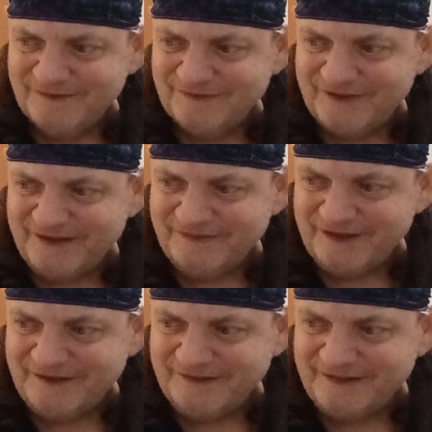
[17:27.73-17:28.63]

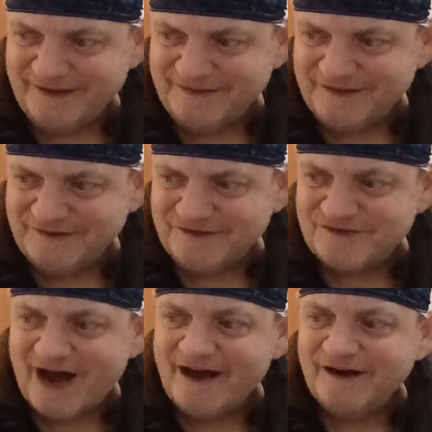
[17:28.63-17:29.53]
the
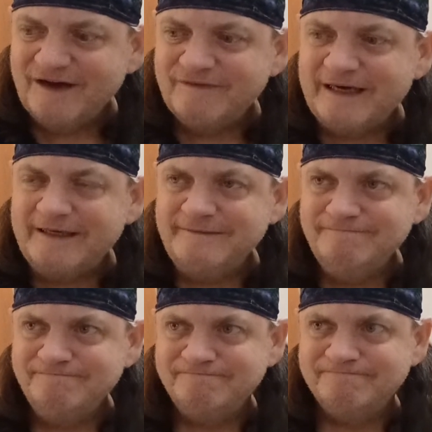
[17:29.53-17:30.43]
side of
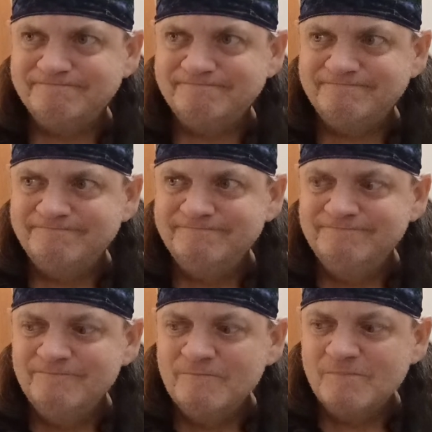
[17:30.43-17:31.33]

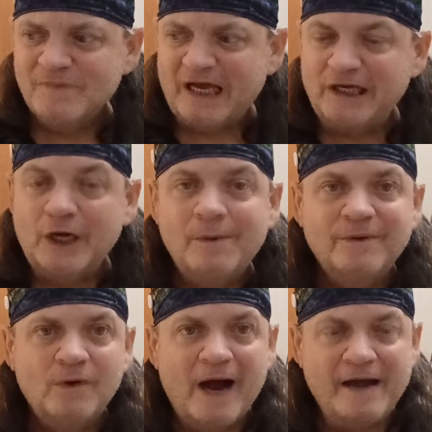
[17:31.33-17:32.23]

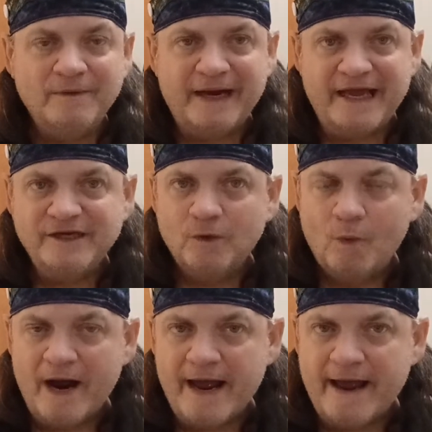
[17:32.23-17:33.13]
liquidal equity in the
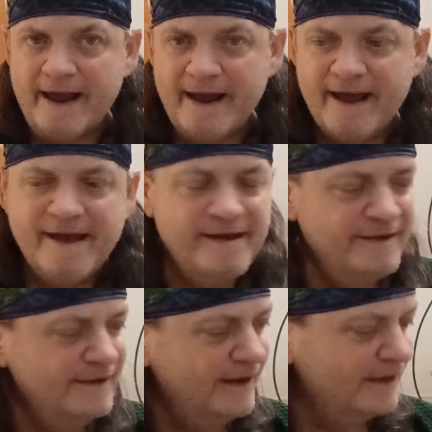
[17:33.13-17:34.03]
way
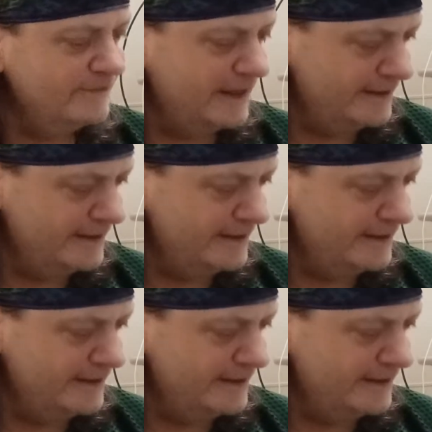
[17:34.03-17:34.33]
of